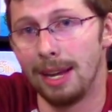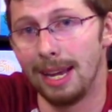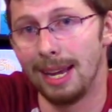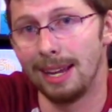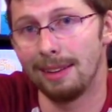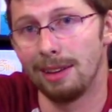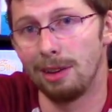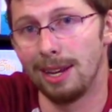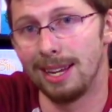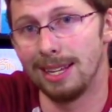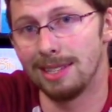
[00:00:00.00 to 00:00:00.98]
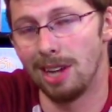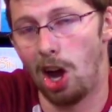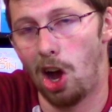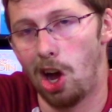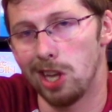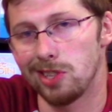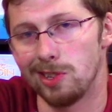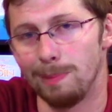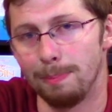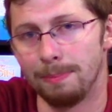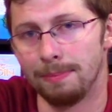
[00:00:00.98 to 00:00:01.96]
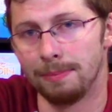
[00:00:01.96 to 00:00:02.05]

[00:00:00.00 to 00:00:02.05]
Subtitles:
It is awesome.